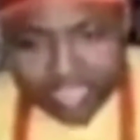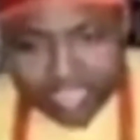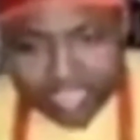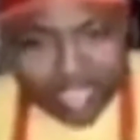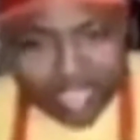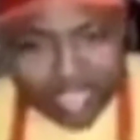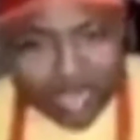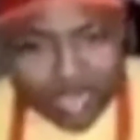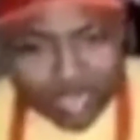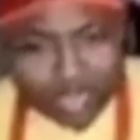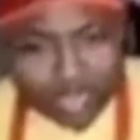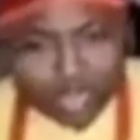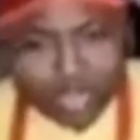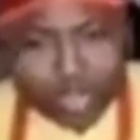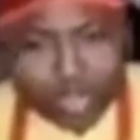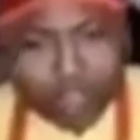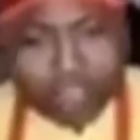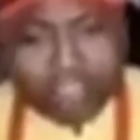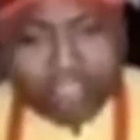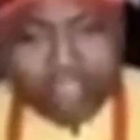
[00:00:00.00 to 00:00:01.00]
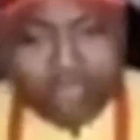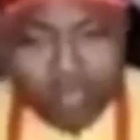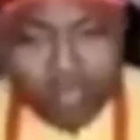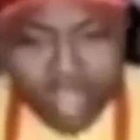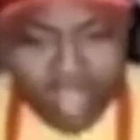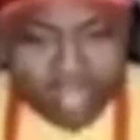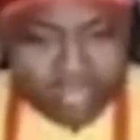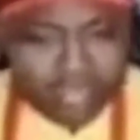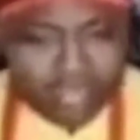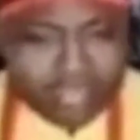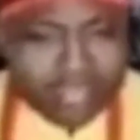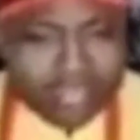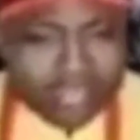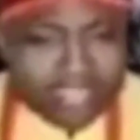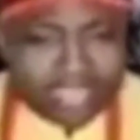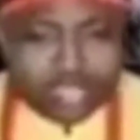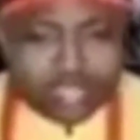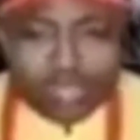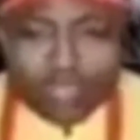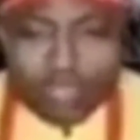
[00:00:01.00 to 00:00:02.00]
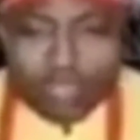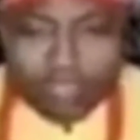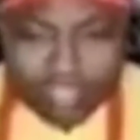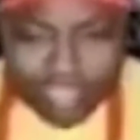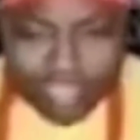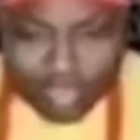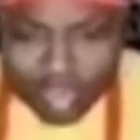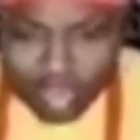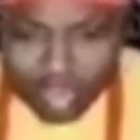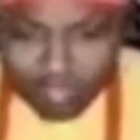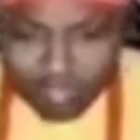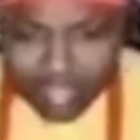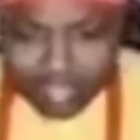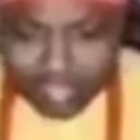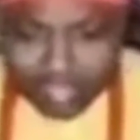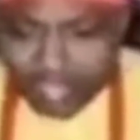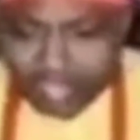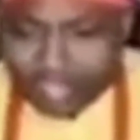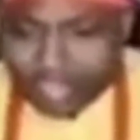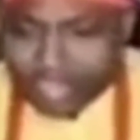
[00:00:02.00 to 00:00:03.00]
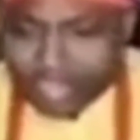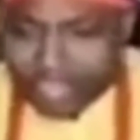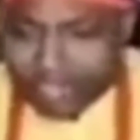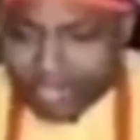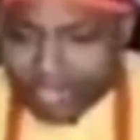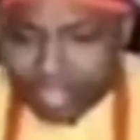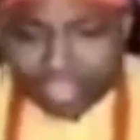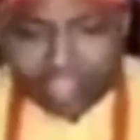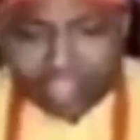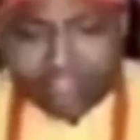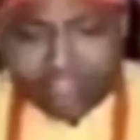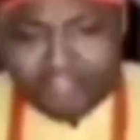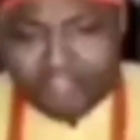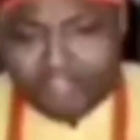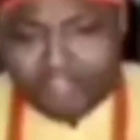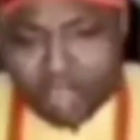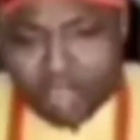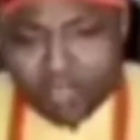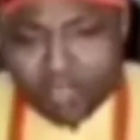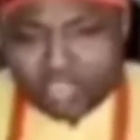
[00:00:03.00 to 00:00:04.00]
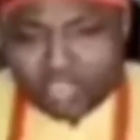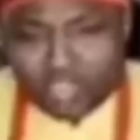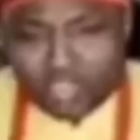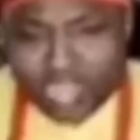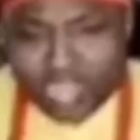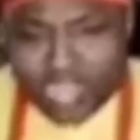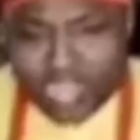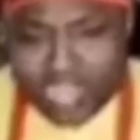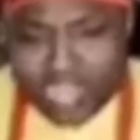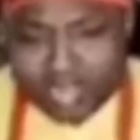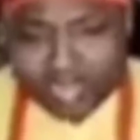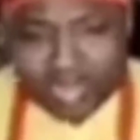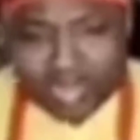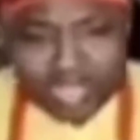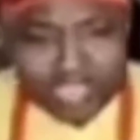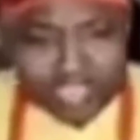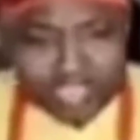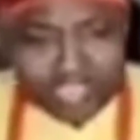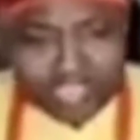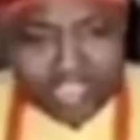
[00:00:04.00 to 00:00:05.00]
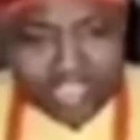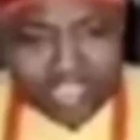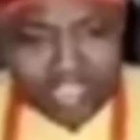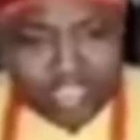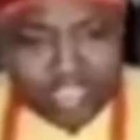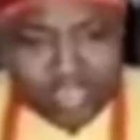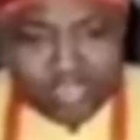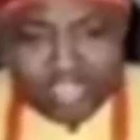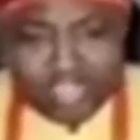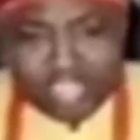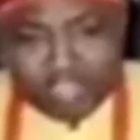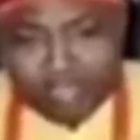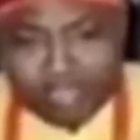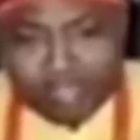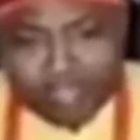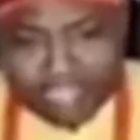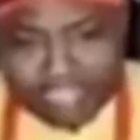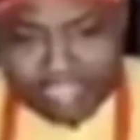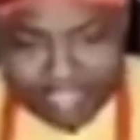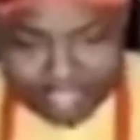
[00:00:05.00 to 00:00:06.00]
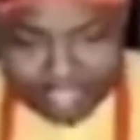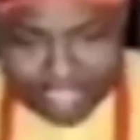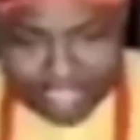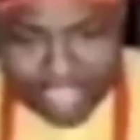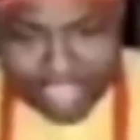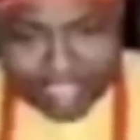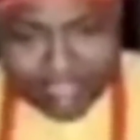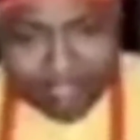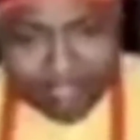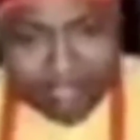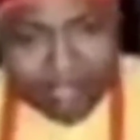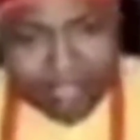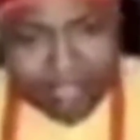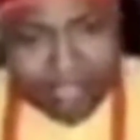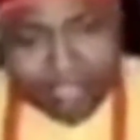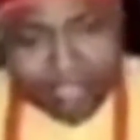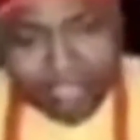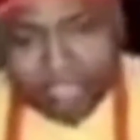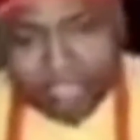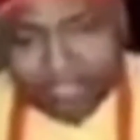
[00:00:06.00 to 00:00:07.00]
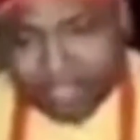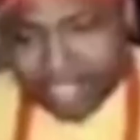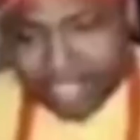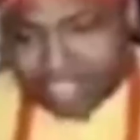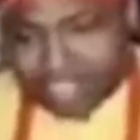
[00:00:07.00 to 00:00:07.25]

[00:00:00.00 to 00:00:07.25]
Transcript: you know, to be the one that will be making comment. Because if you come with your canal knowledge, you just be making mistake. For